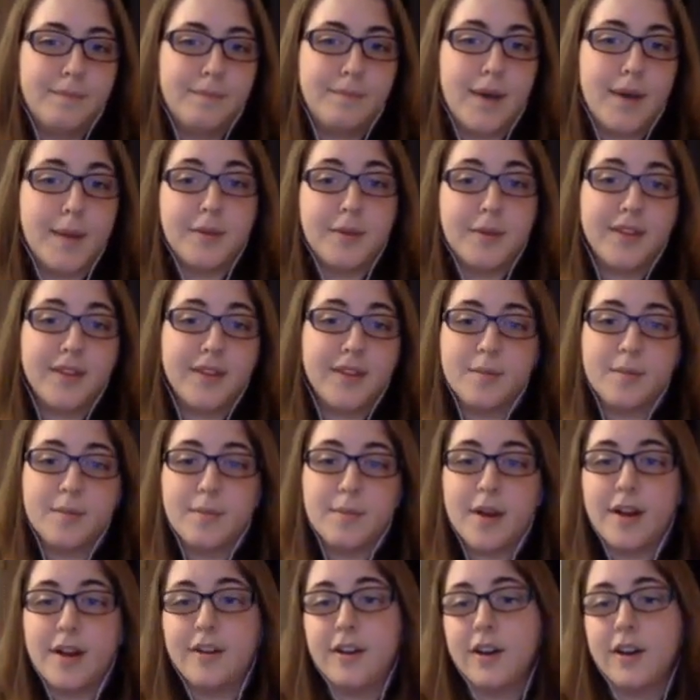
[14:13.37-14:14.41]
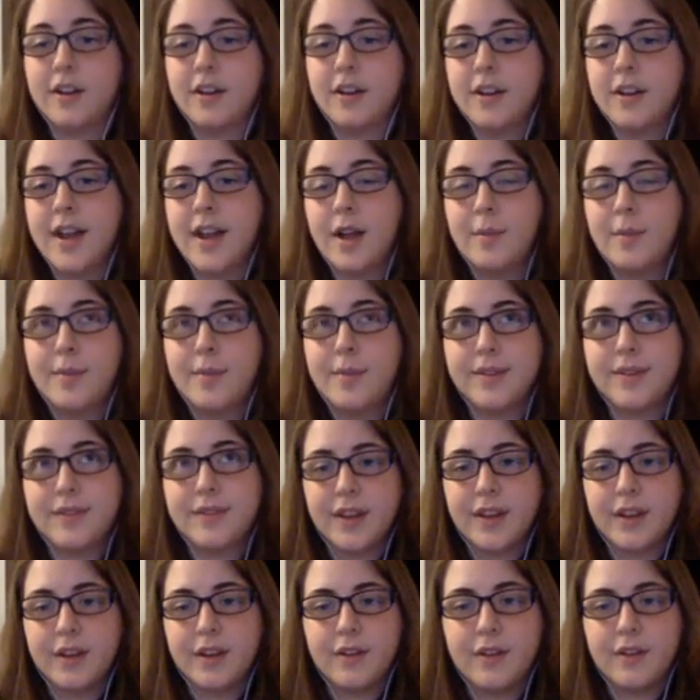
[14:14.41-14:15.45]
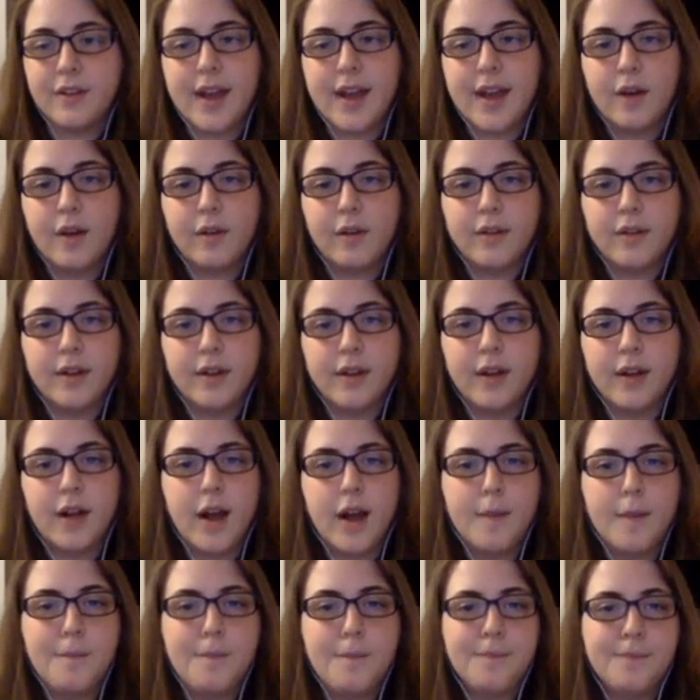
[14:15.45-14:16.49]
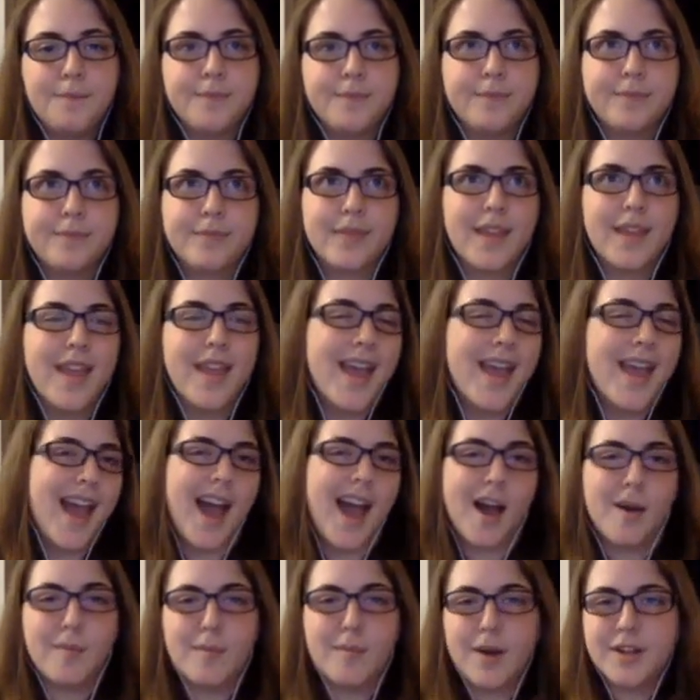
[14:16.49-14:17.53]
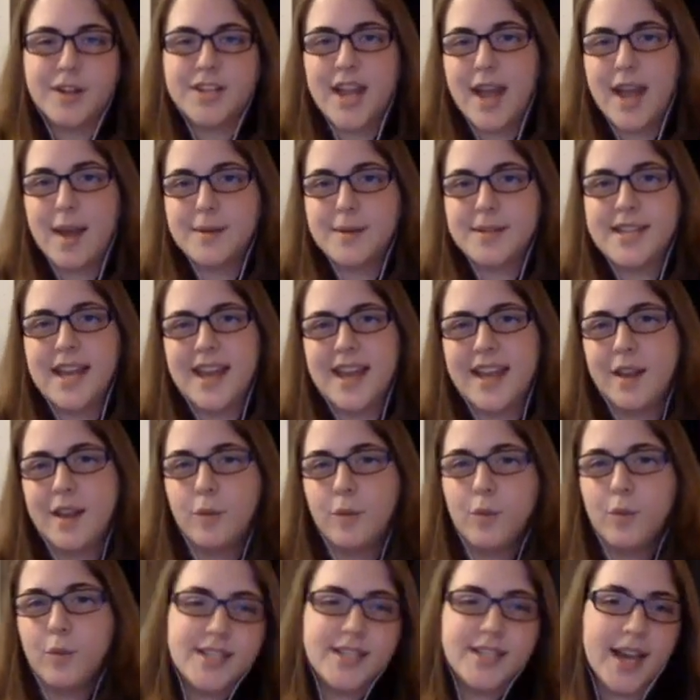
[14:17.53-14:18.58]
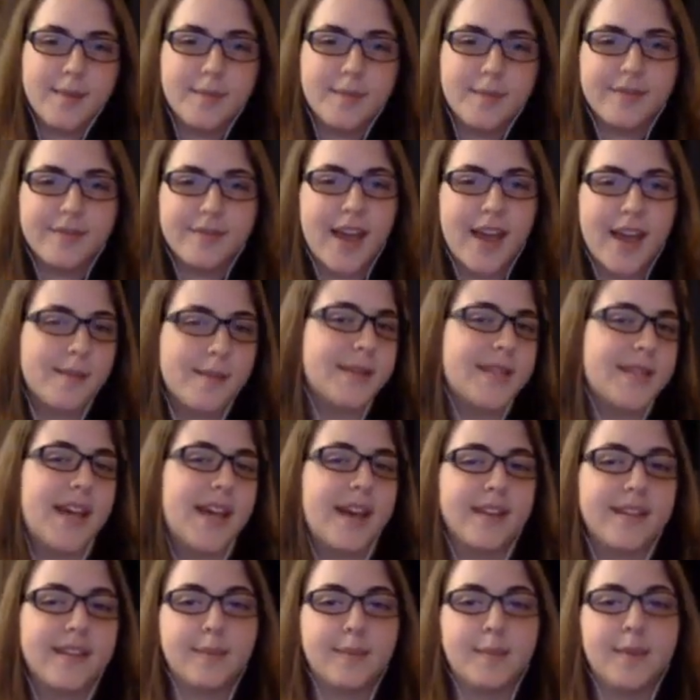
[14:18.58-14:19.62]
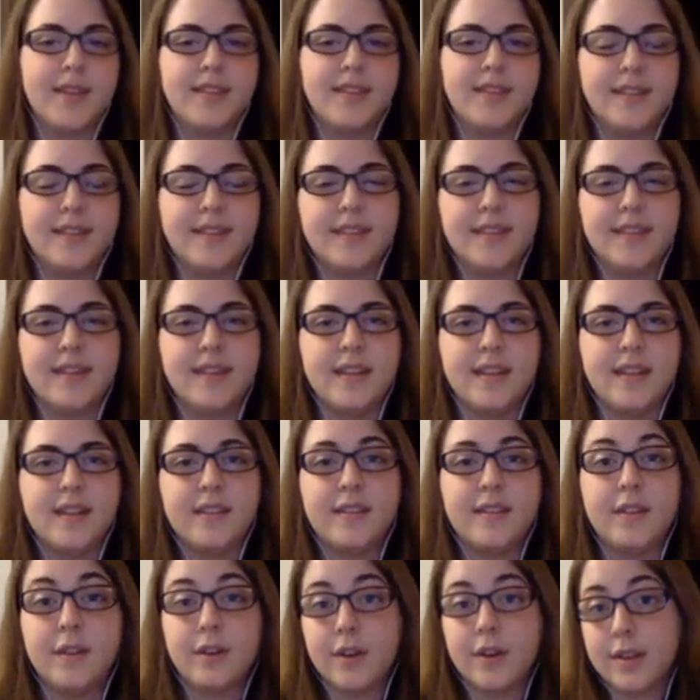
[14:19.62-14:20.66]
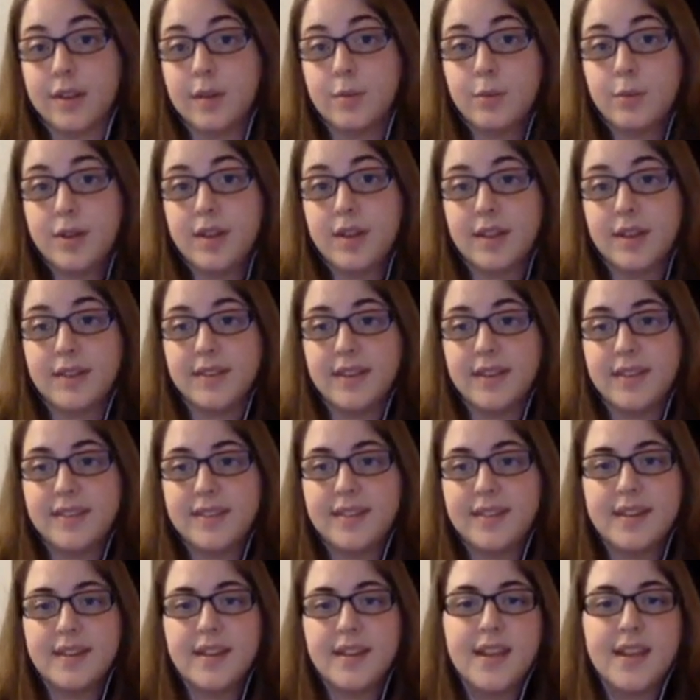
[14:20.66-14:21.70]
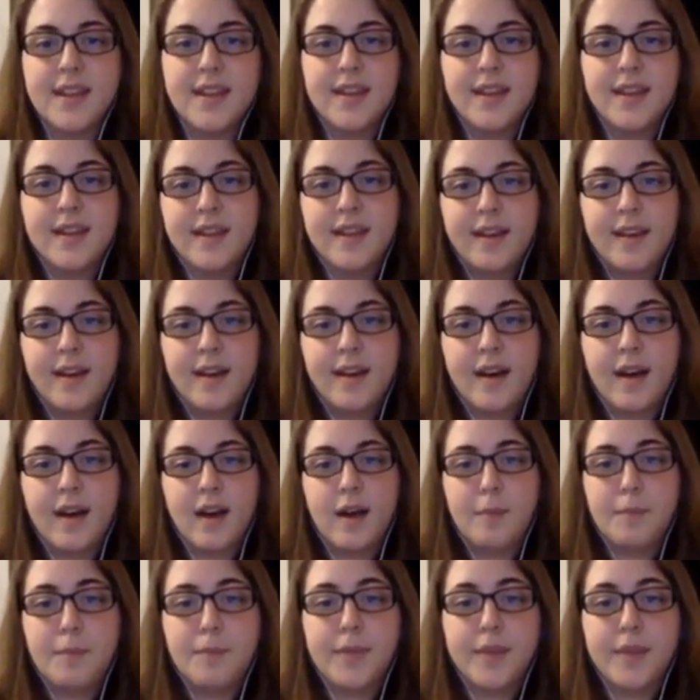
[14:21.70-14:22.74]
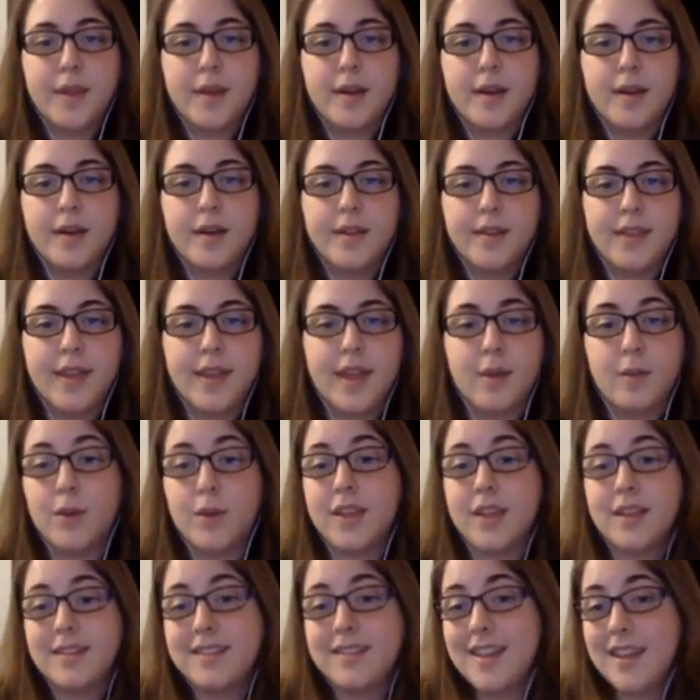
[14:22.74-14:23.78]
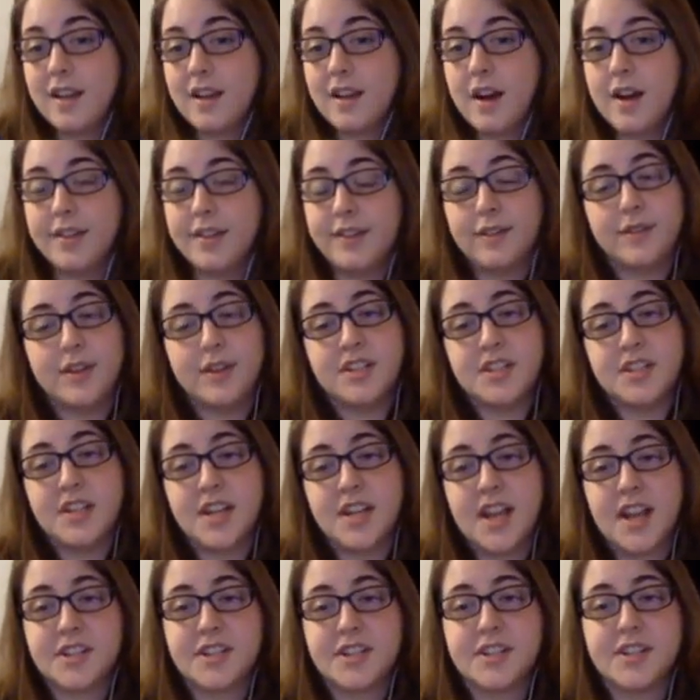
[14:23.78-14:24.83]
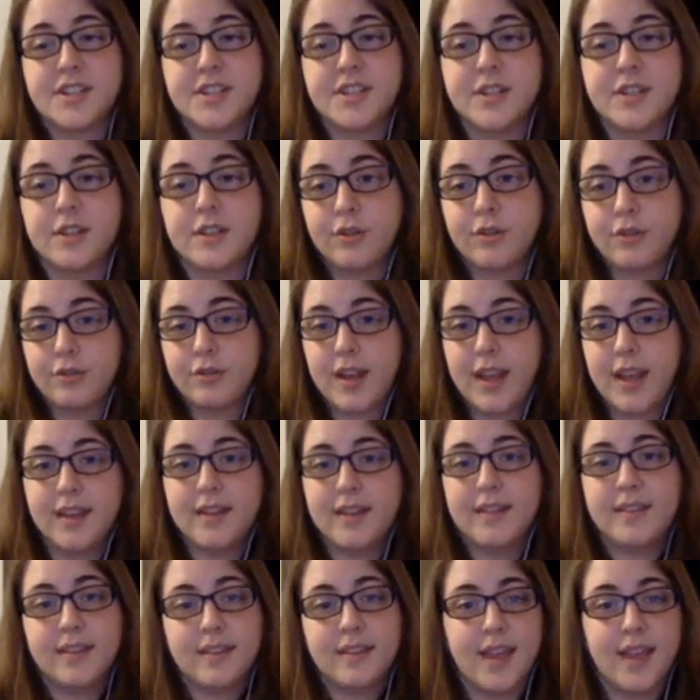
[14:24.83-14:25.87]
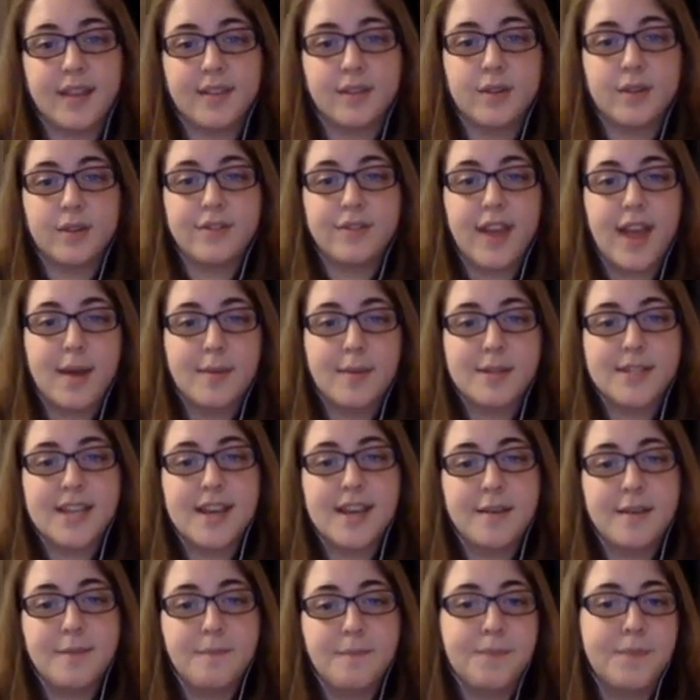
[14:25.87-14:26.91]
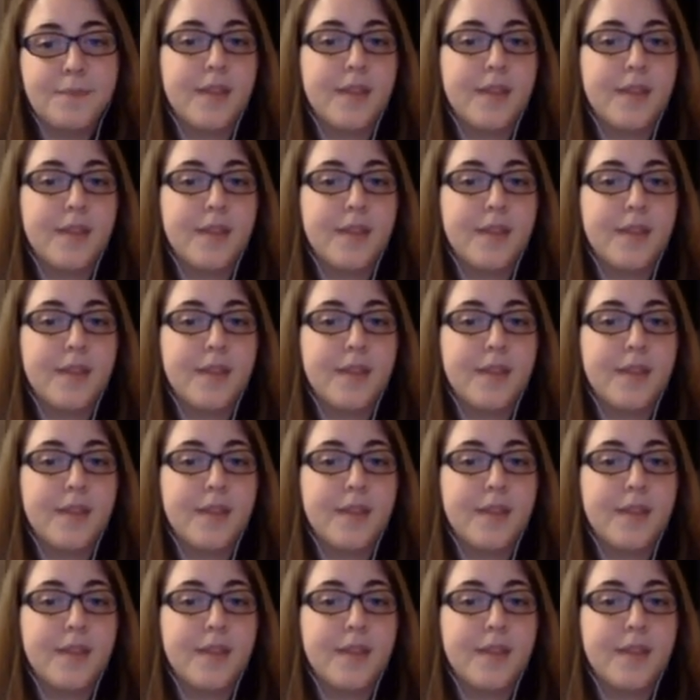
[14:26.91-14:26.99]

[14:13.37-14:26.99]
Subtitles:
population monitoring could help us figure out how much habitat and what type of habitat a species needs during the breeding season. Then we can take conservation action to create that sort of habitat.